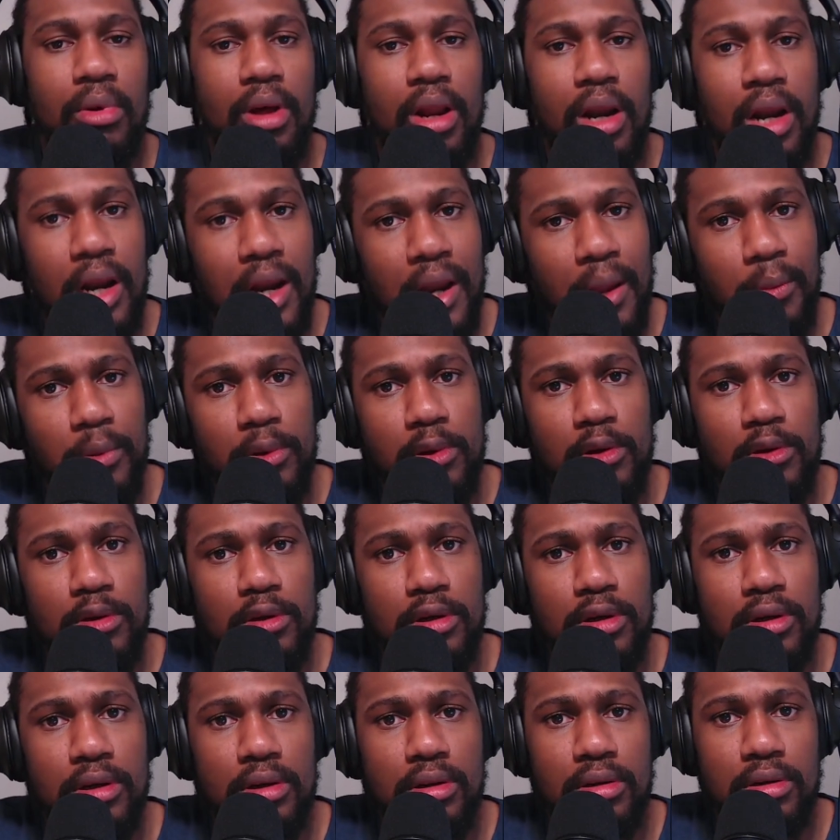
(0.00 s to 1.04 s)
Let me
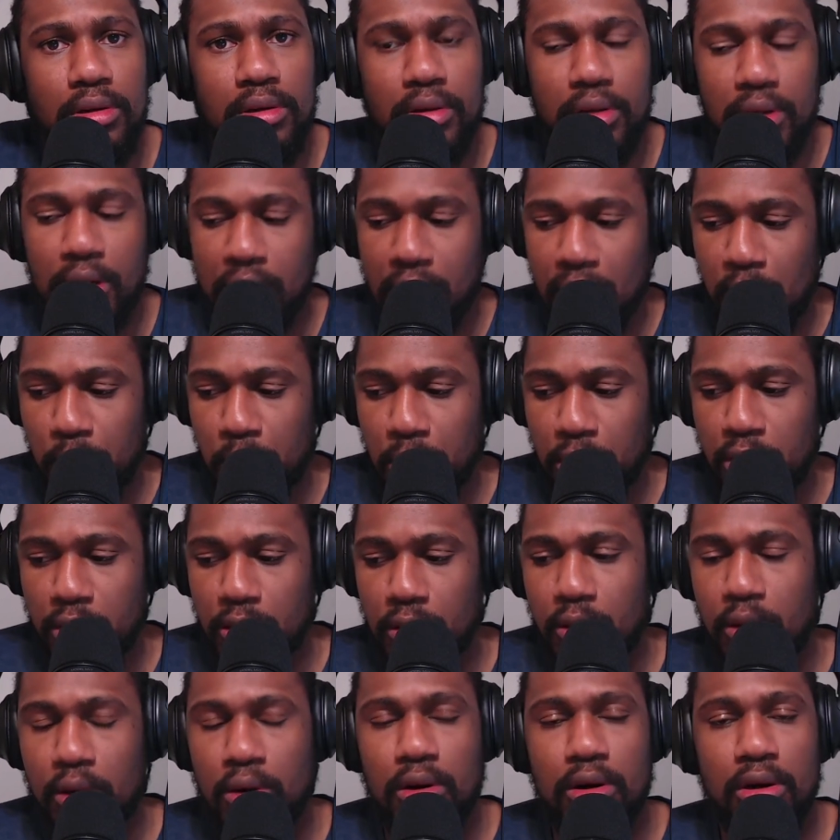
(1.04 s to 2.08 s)
know let me
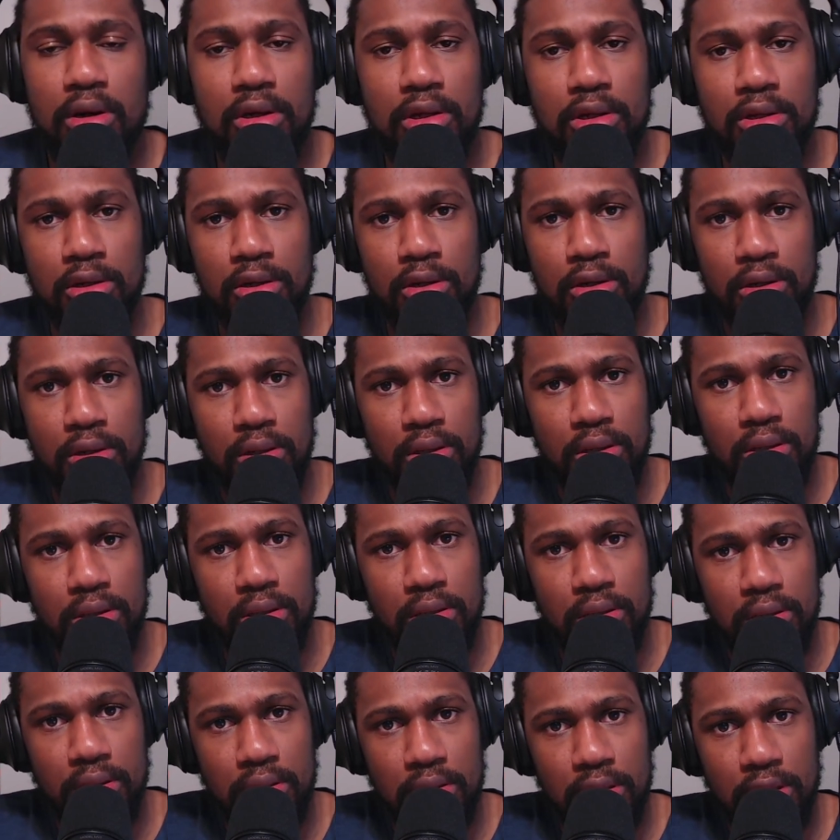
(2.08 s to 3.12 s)
know your
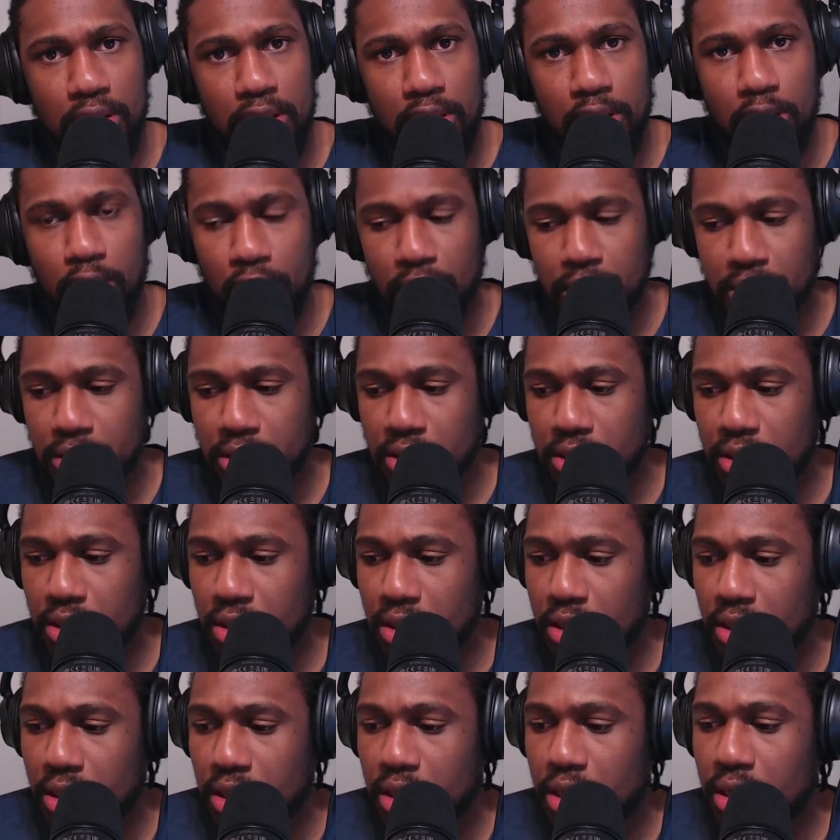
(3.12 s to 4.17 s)
thoughts
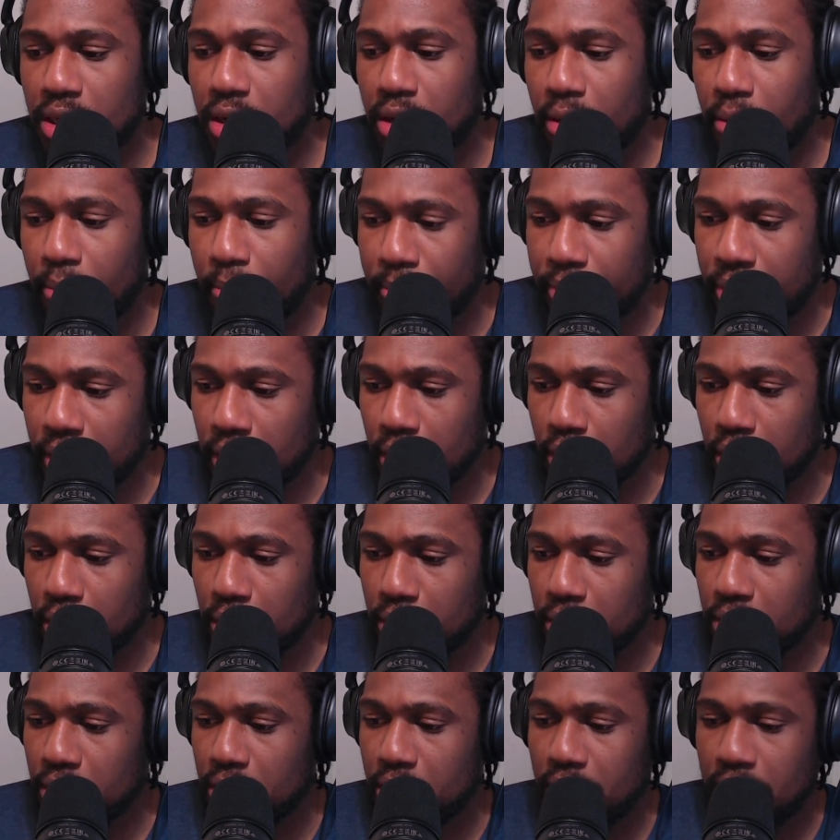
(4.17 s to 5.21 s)
below.
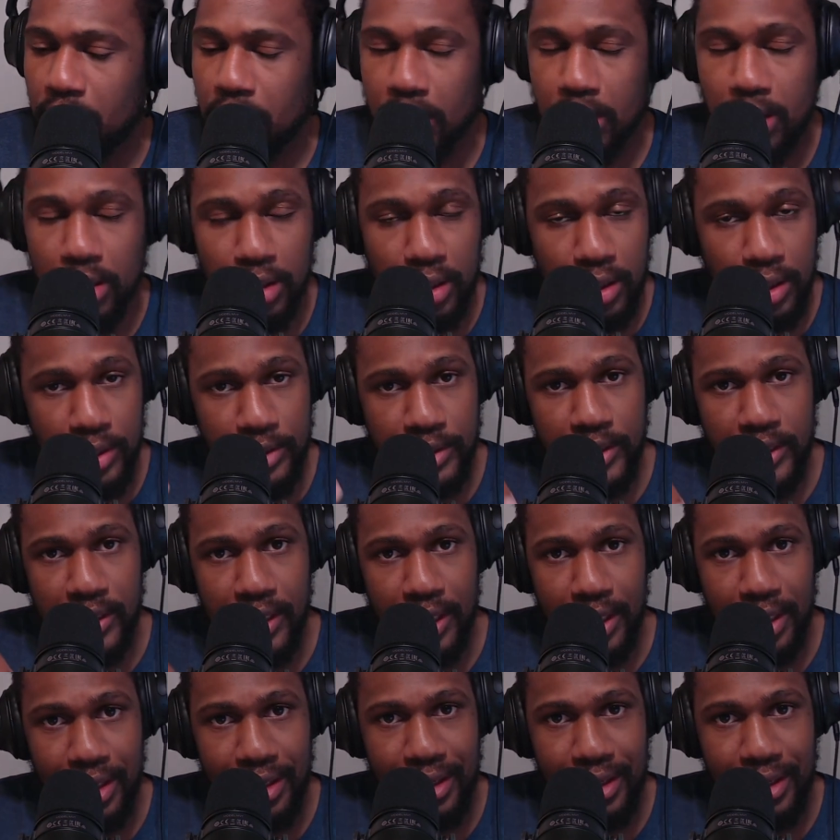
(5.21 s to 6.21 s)
Until then.